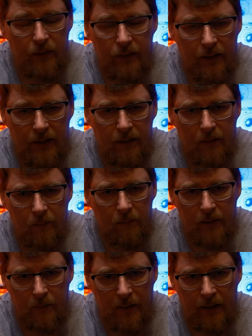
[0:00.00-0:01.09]
if you like them,
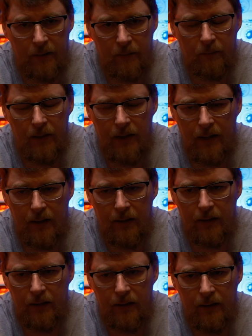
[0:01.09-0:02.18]
you buy them, and